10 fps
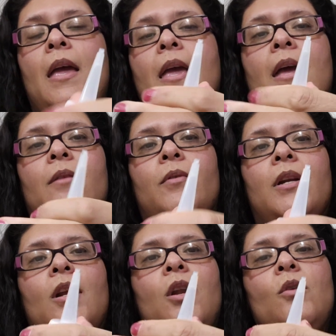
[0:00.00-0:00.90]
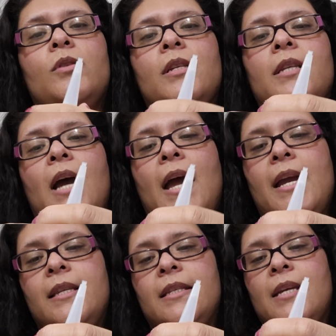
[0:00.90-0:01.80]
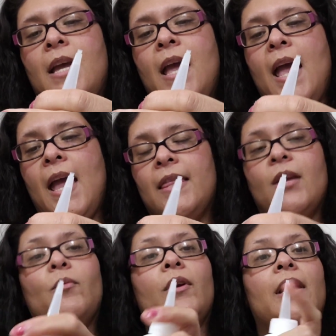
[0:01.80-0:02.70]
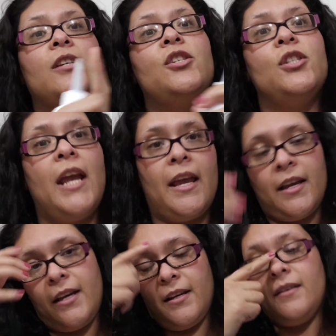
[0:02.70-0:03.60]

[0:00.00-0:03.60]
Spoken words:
And we're gonna close it tight. And then we're gonna shake.